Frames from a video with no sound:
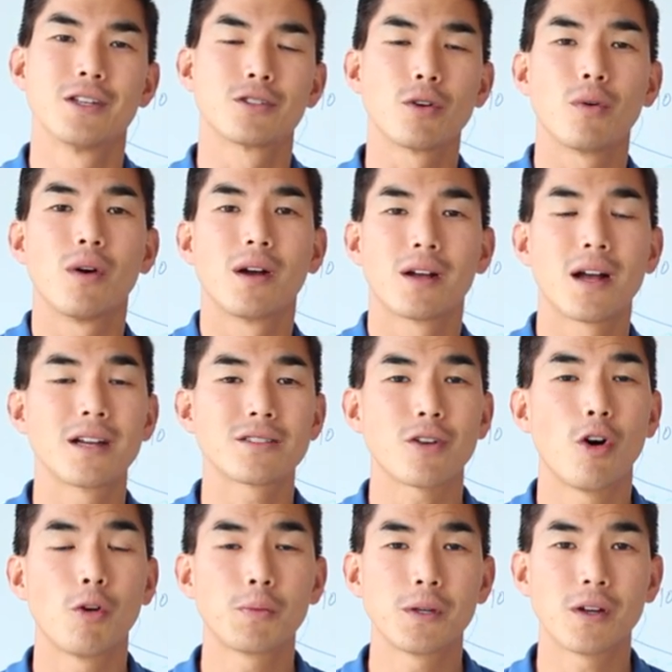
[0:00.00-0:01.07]
So guys,
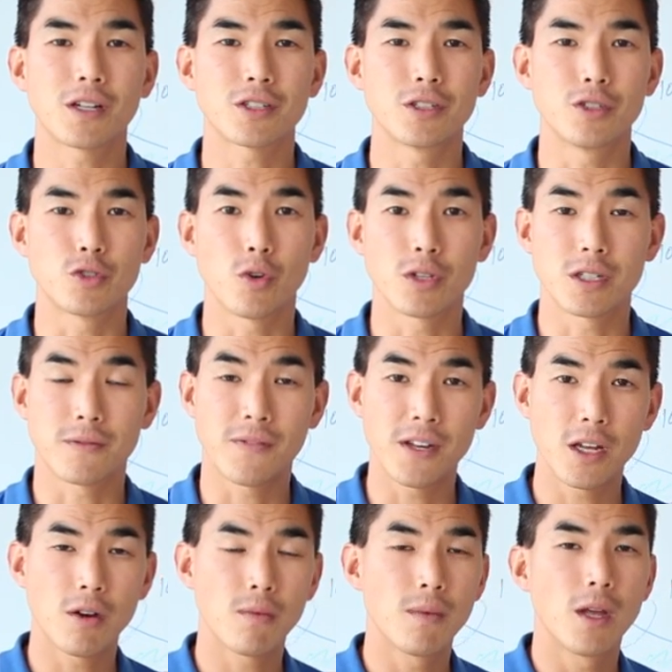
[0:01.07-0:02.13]
hope you actually enjoyed this
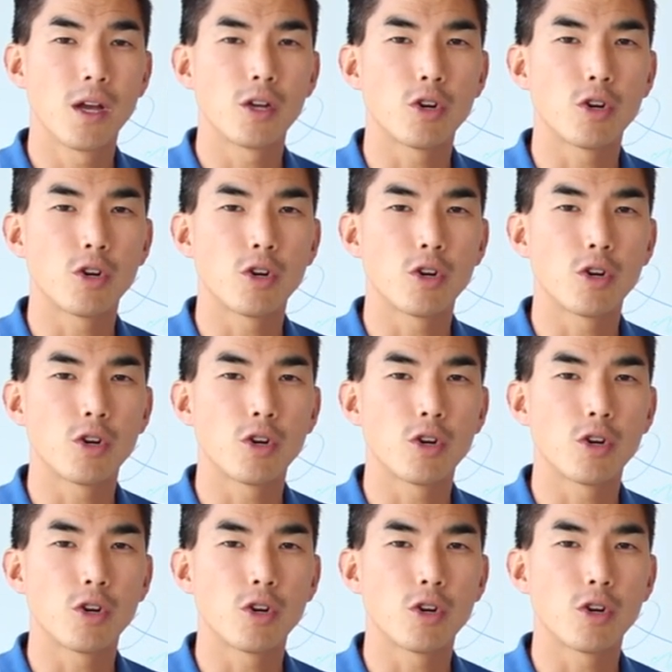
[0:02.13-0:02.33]
video.